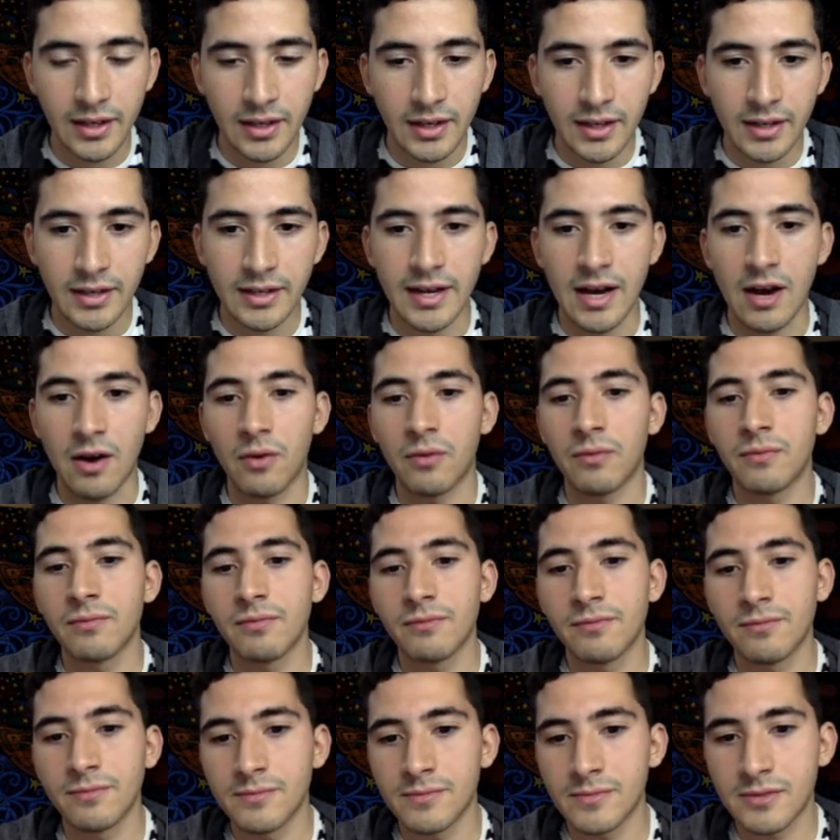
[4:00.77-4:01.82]
Now
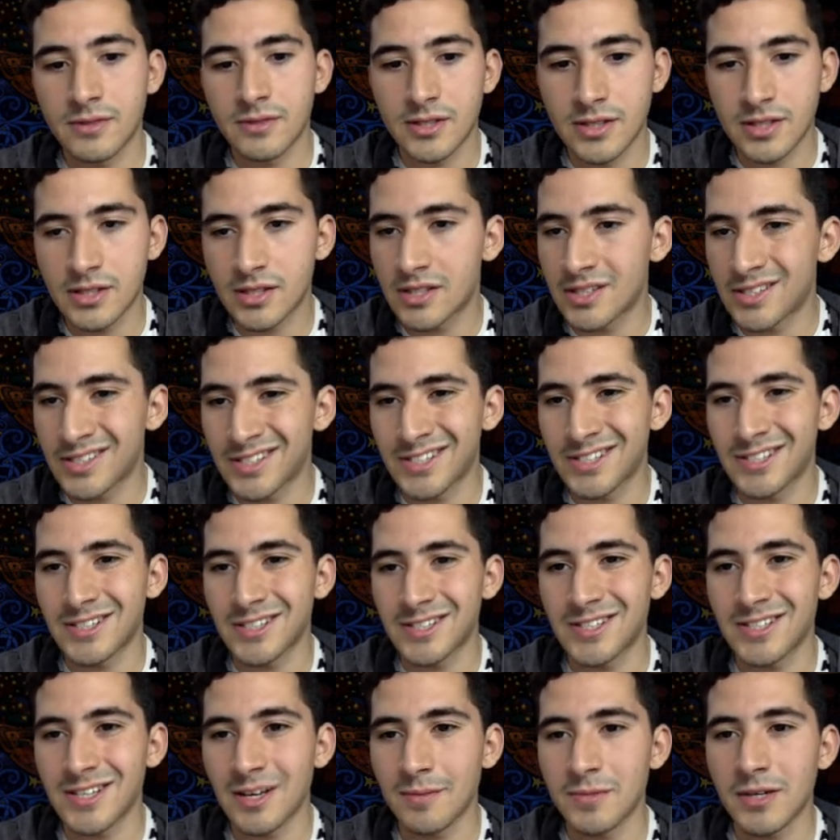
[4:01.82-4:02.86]

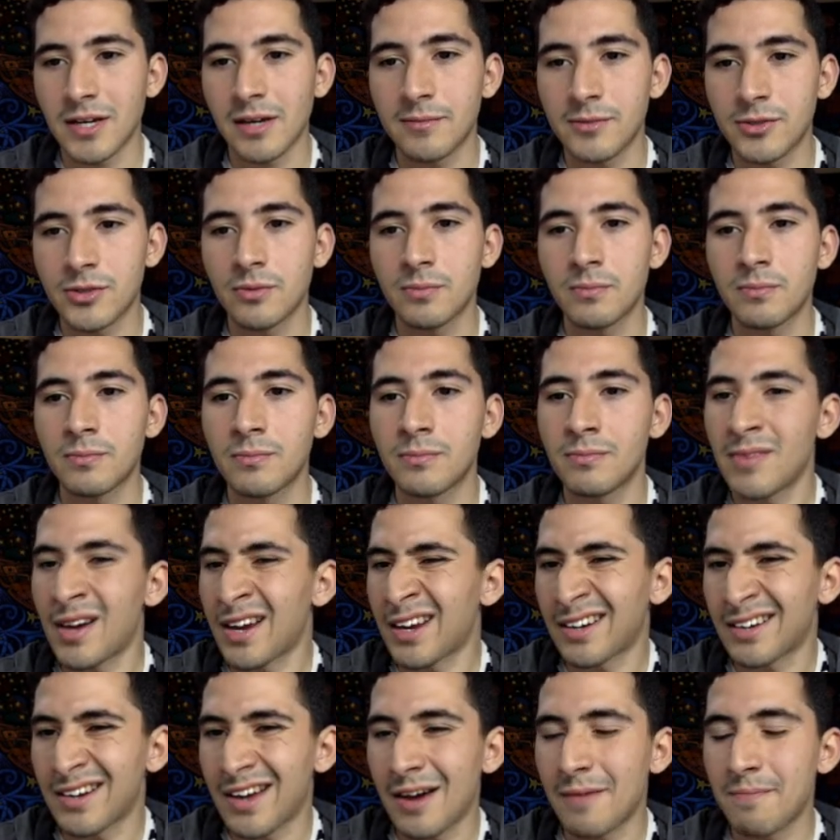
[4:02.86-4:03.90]
sometimes you might
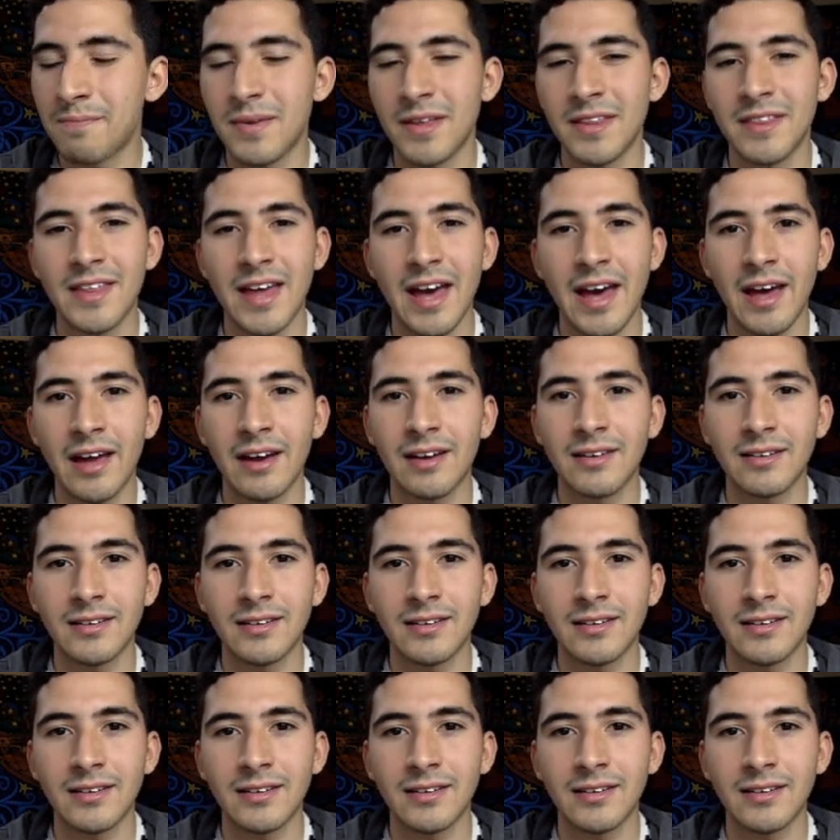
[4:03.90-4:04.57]
not be that